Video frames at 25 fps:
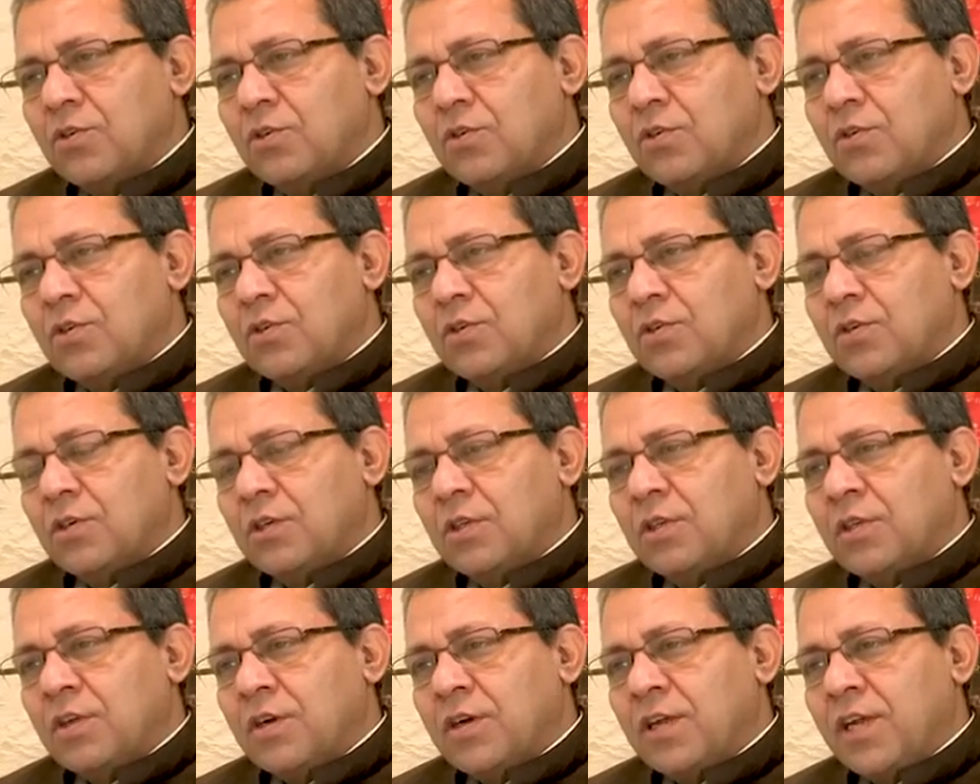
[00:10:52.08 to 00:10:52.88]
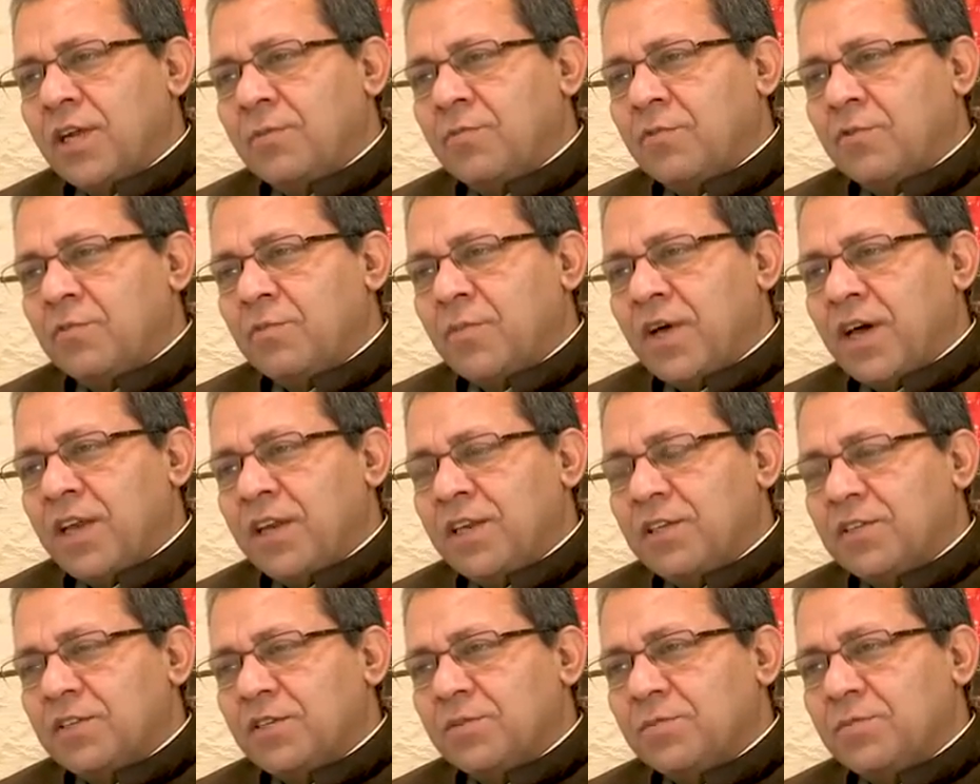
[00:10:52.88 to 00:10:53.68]
in the realm of
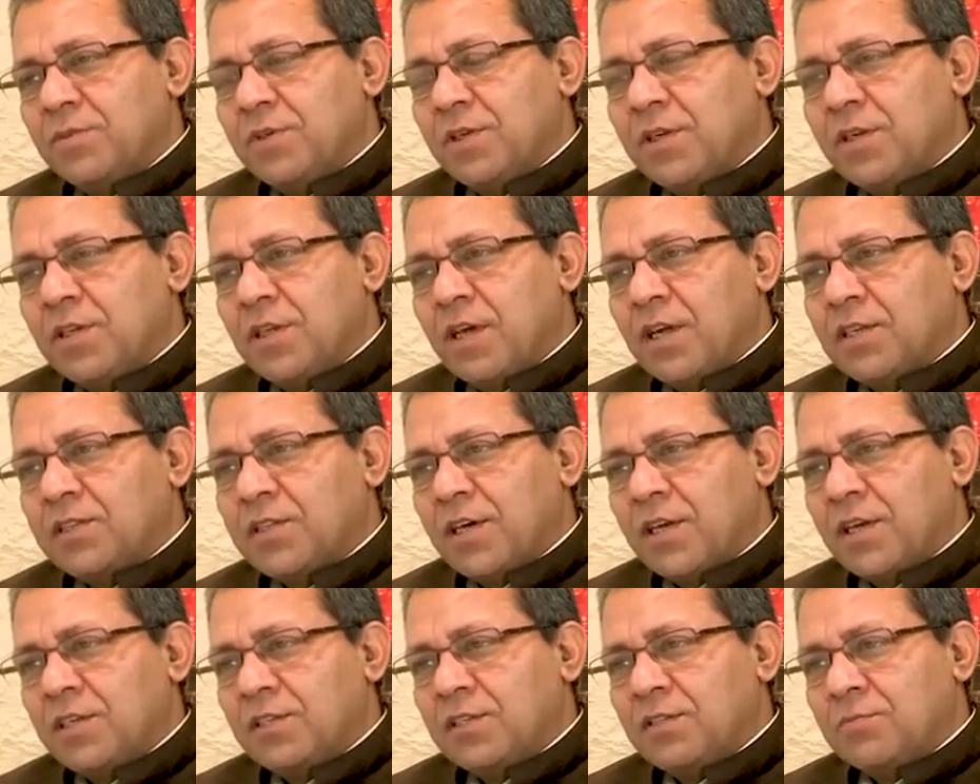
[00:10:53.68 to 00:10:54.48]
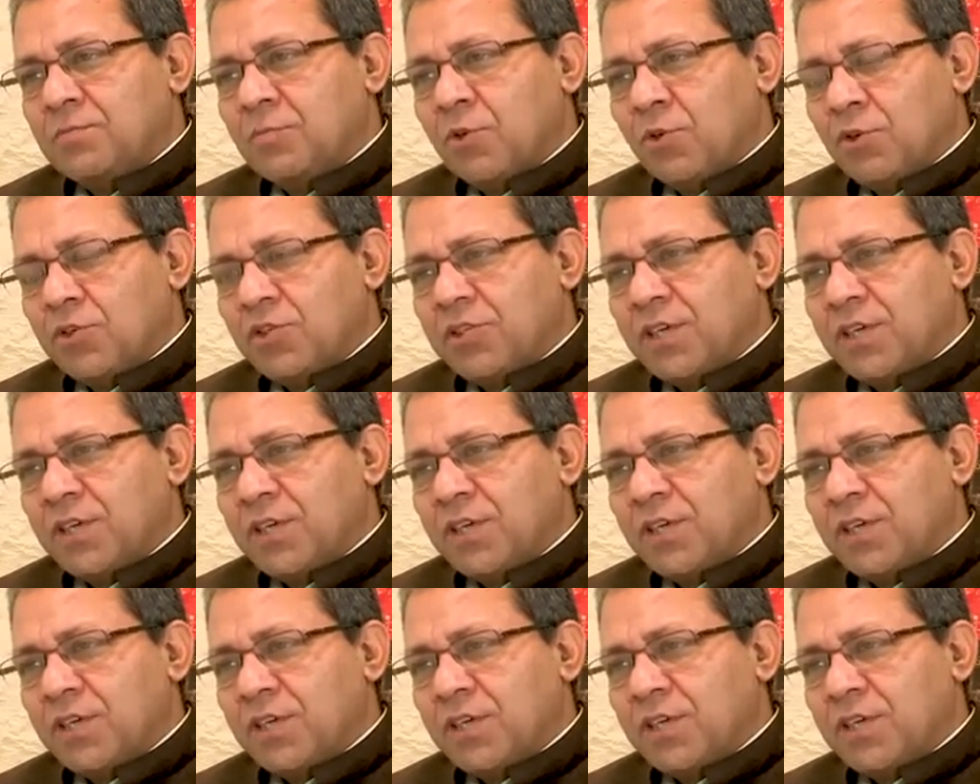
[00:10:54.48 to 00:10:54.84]
manageable? There are more